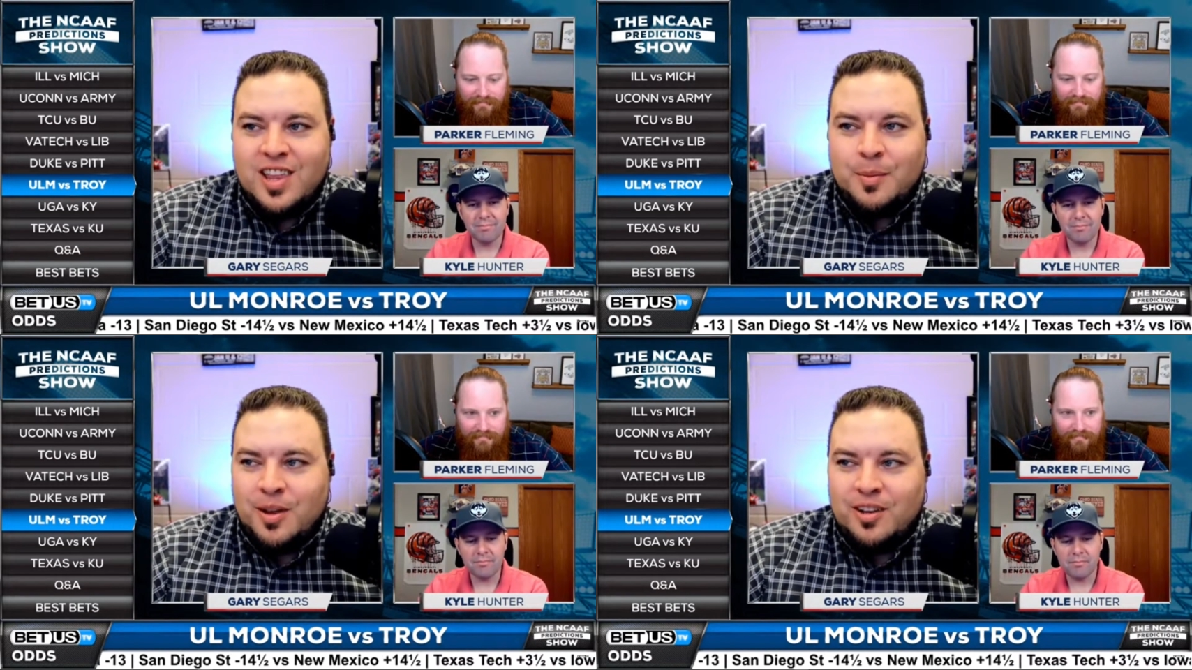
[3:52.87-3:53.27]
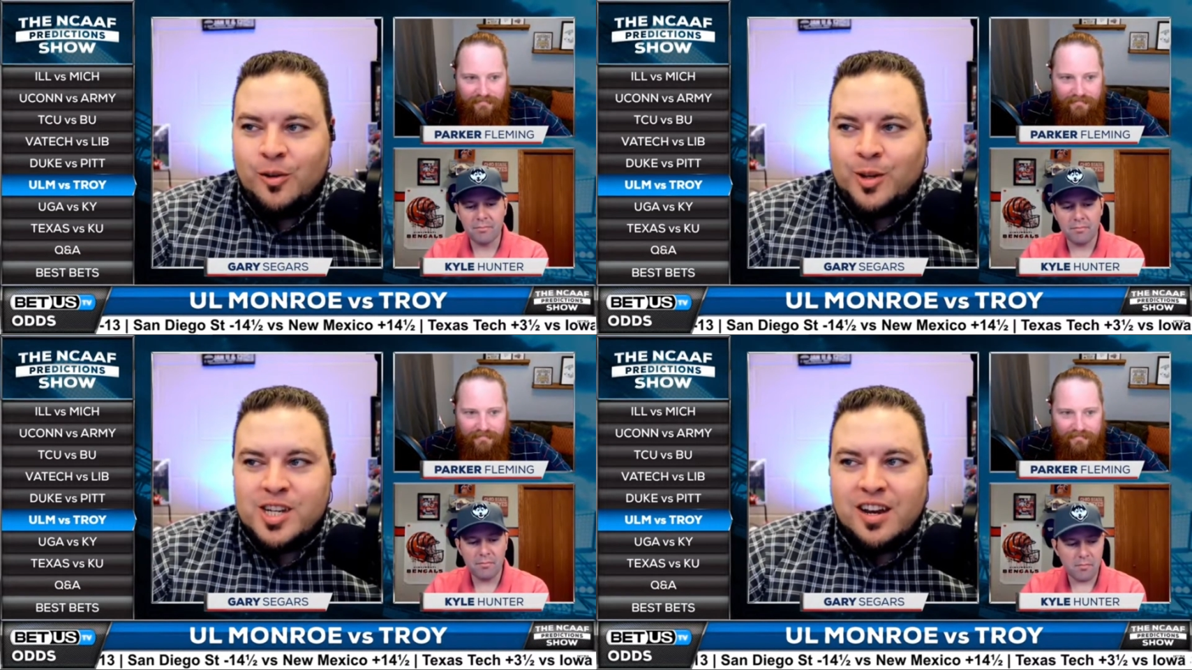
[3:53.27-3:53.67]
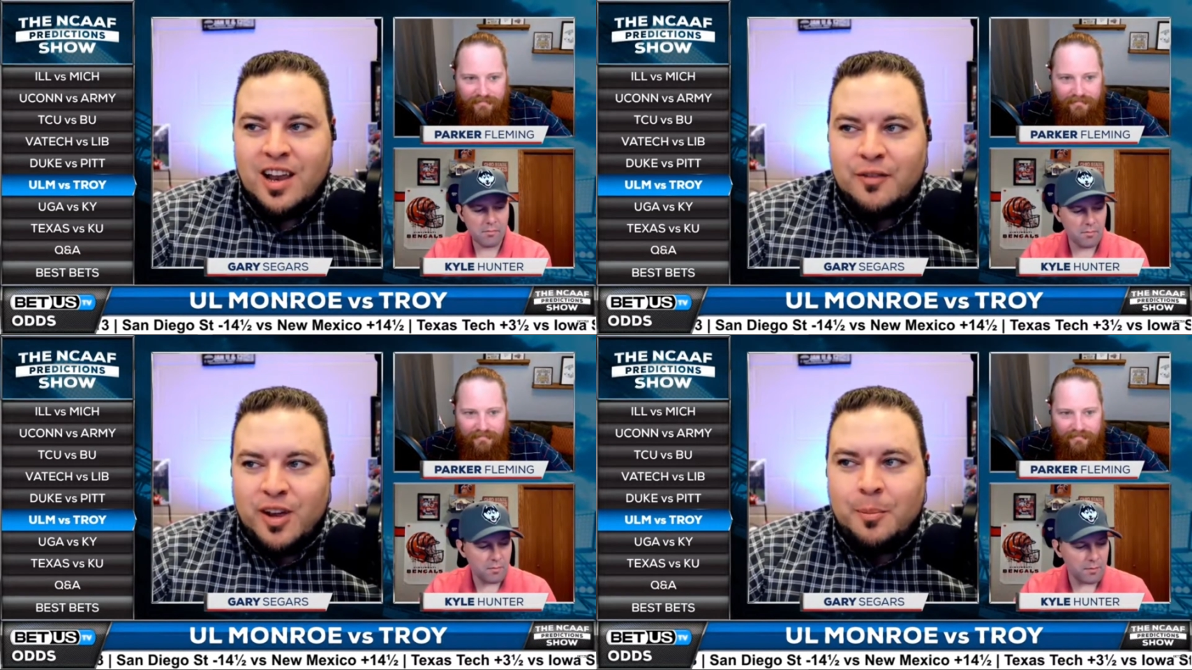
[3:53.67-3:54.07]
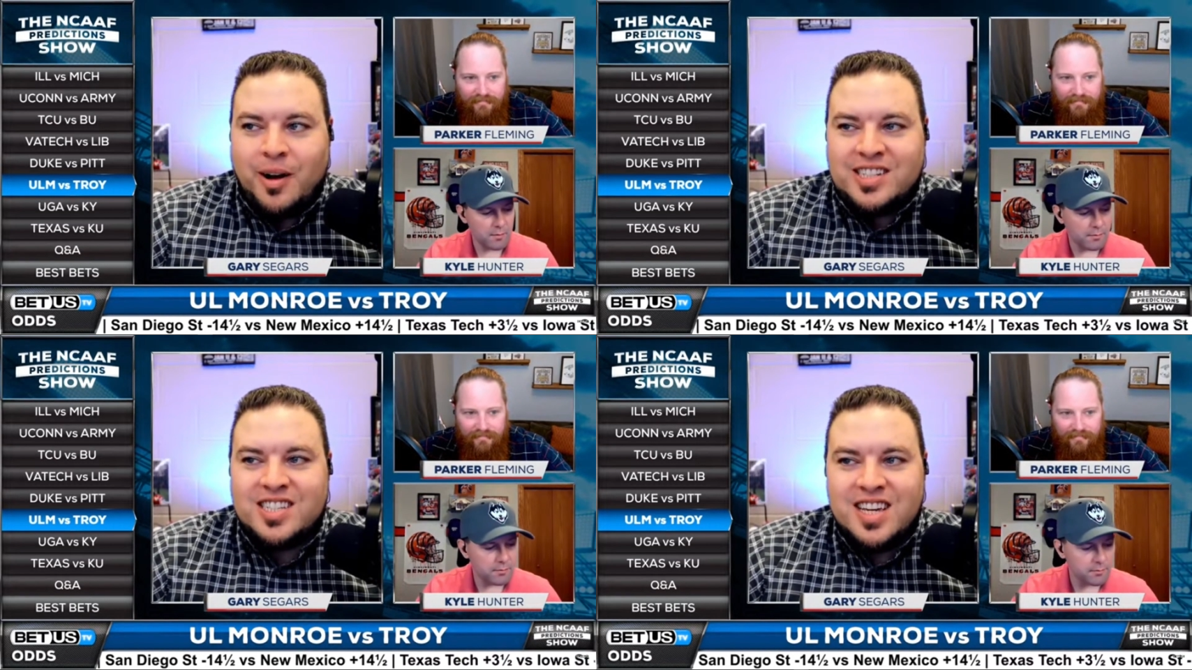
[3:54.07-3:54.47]
Speaker 1: They beat Louisiana Lafayette
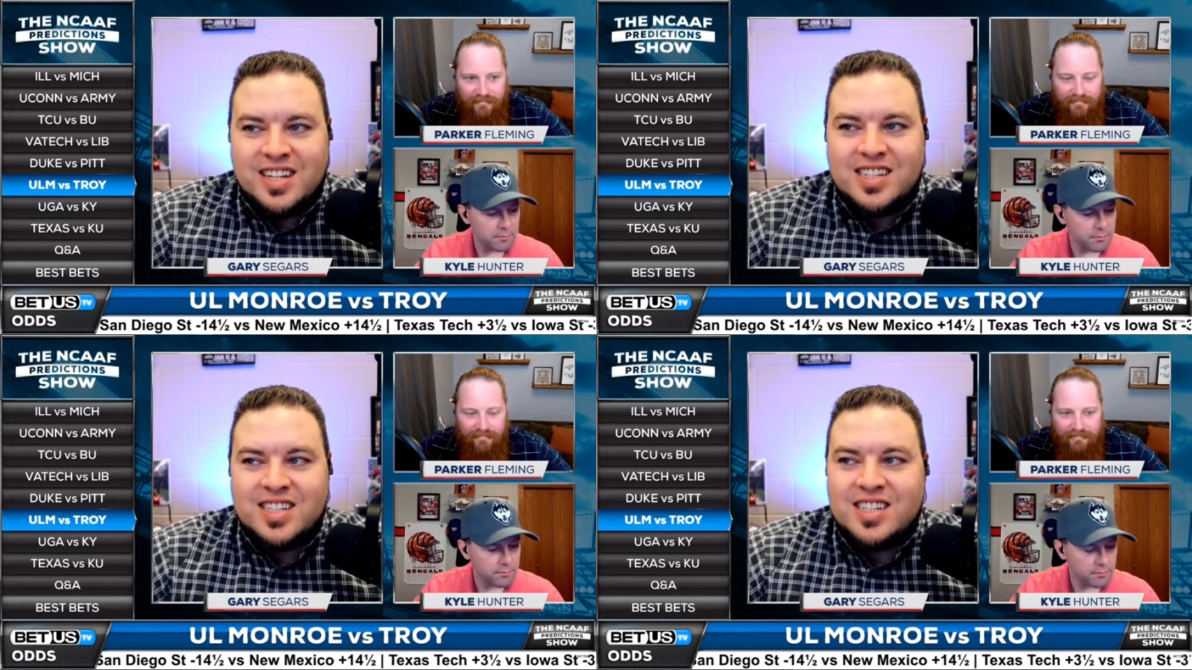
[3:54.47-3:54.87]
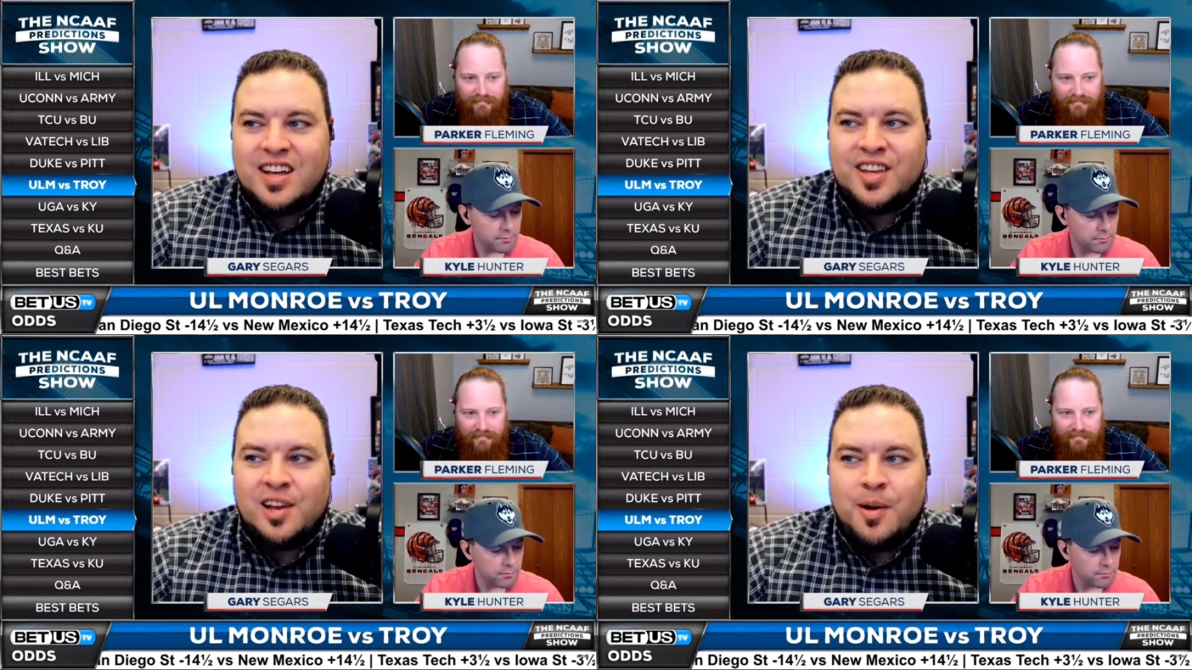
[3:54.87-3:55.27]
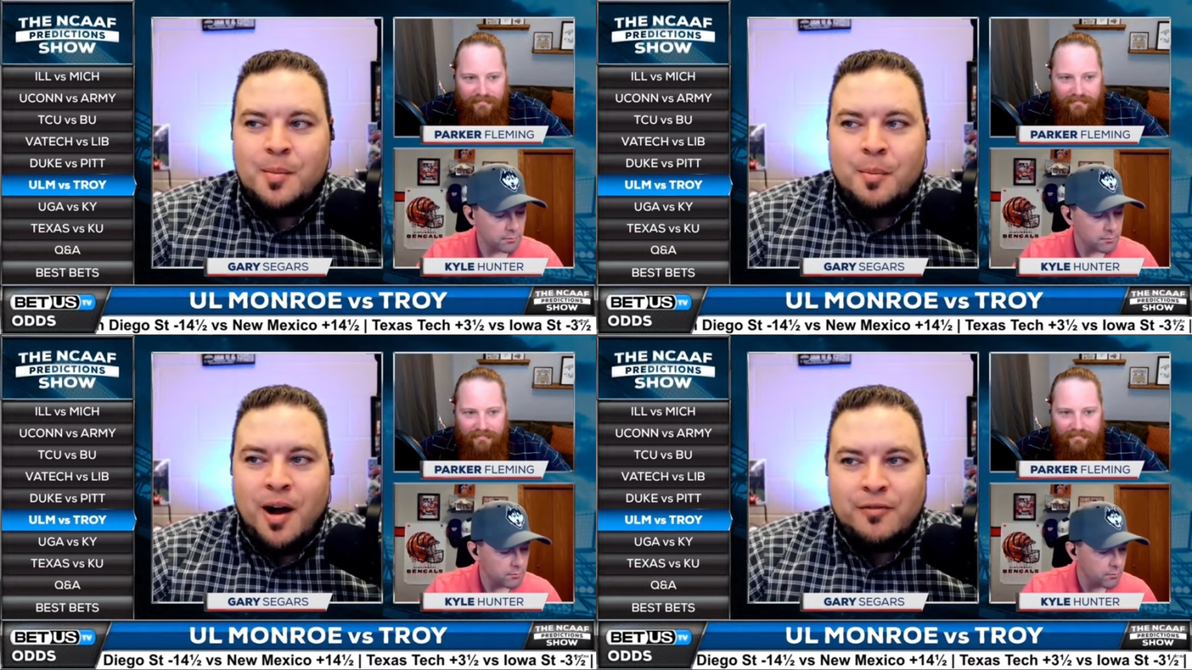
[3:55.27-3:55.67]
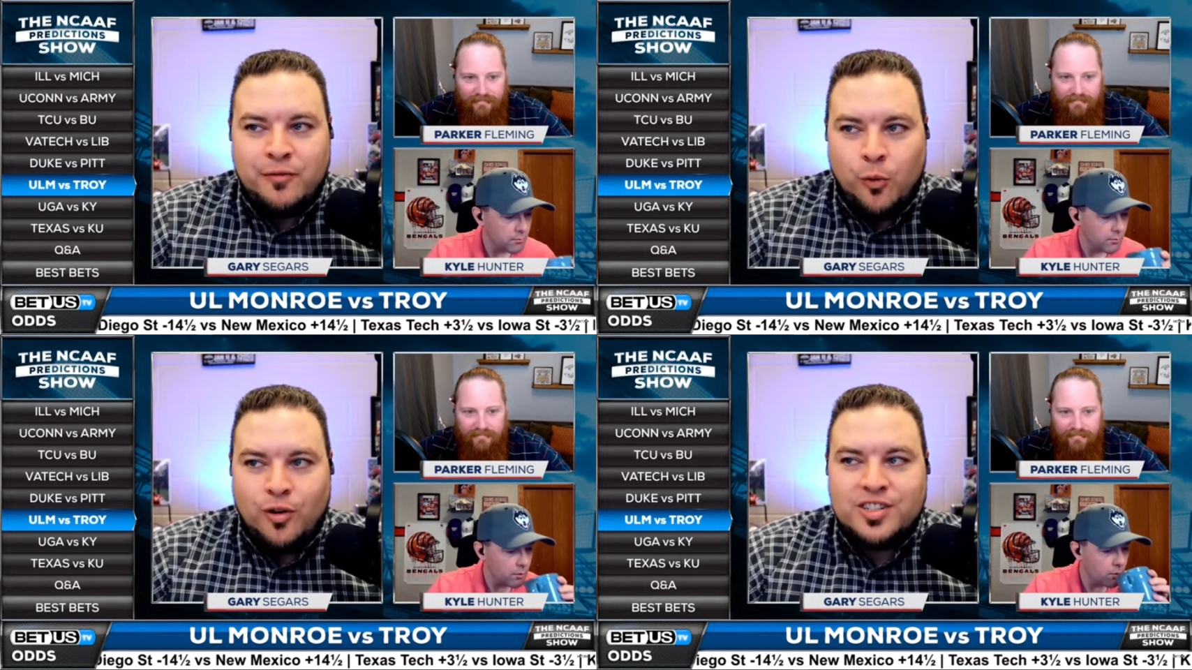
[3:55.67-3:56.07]
by six, South Alabama by
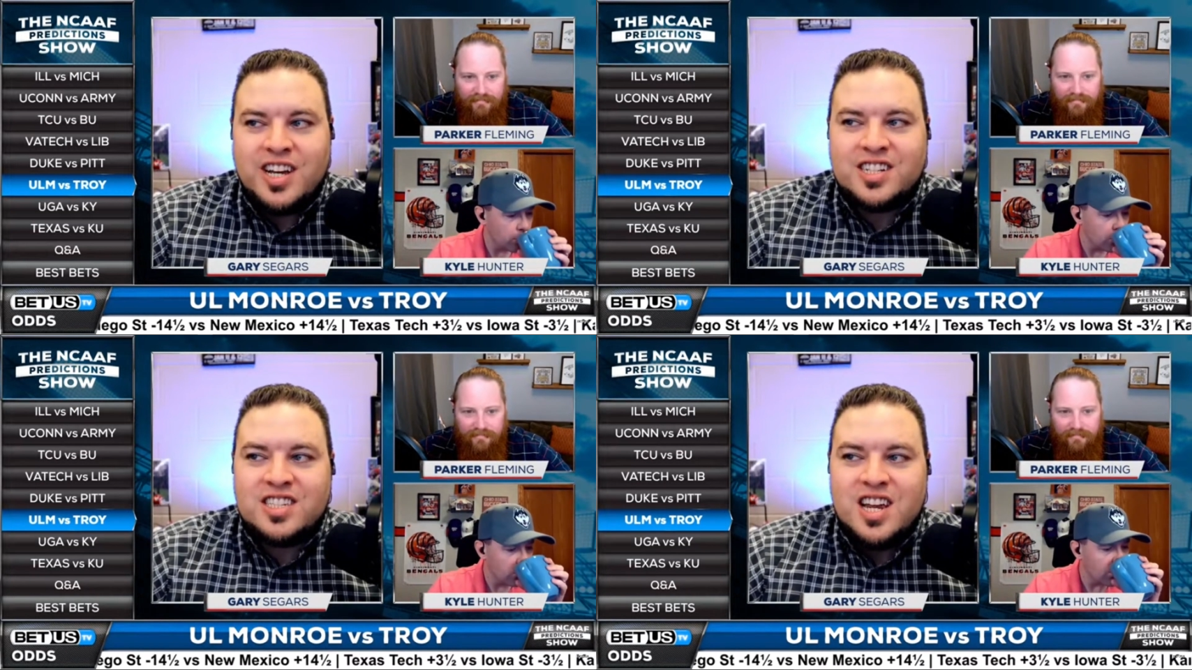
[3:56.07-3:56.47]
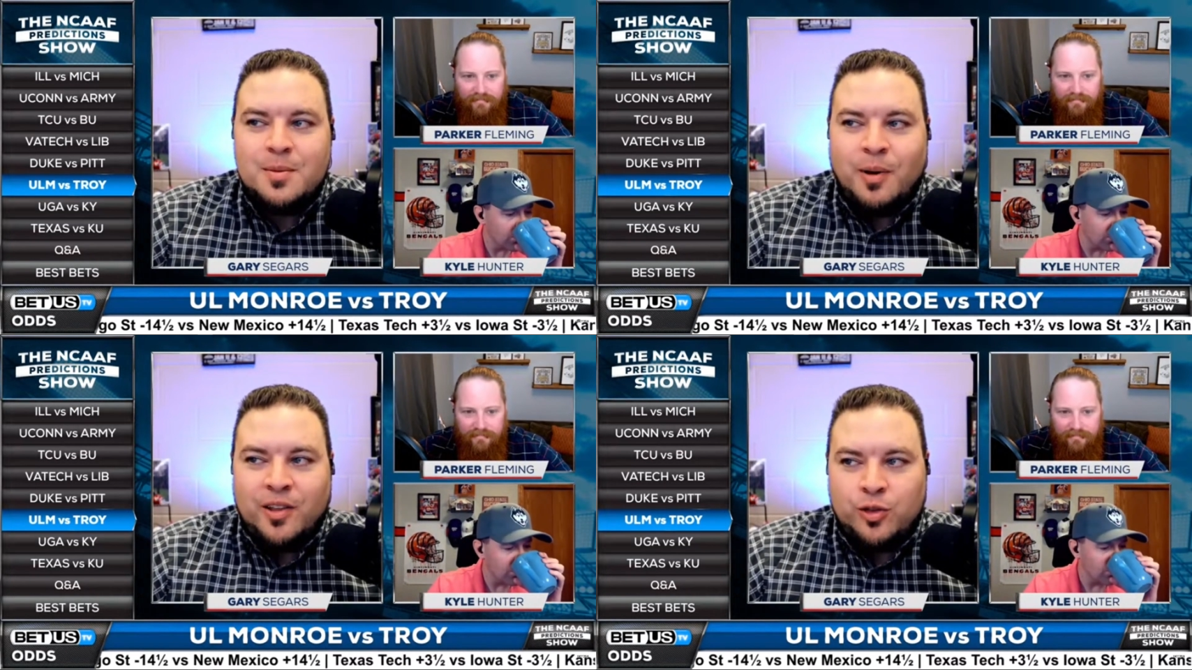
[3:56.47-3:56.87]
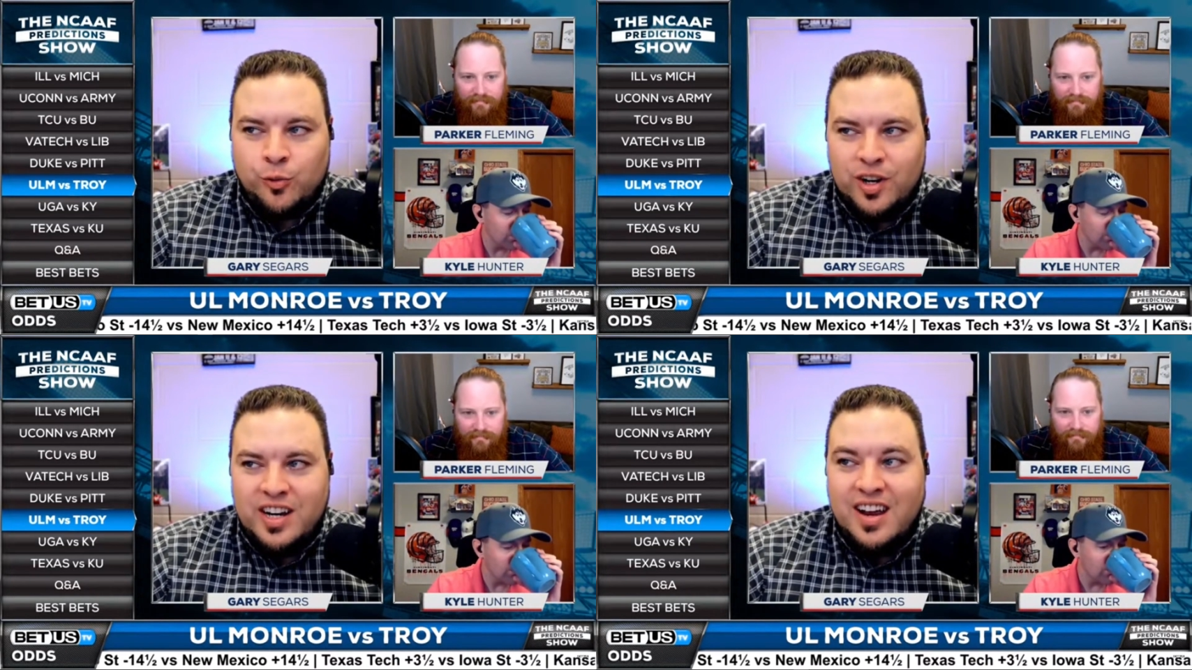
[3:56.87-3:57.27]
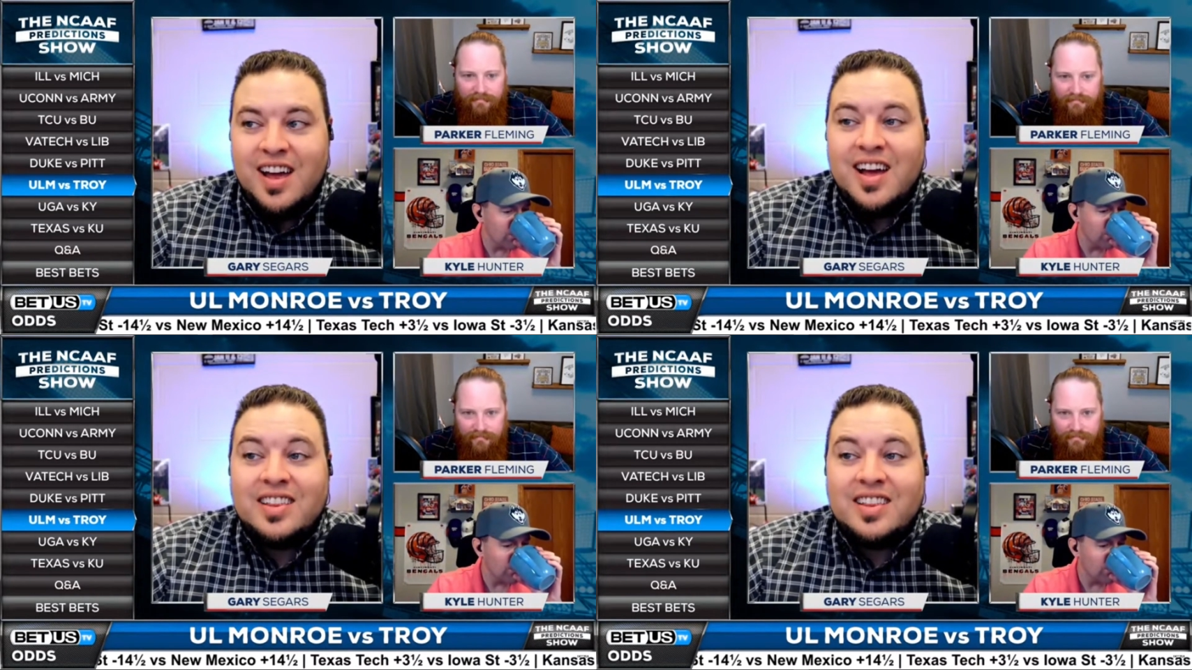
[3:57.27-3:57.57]
four, Texas State by three,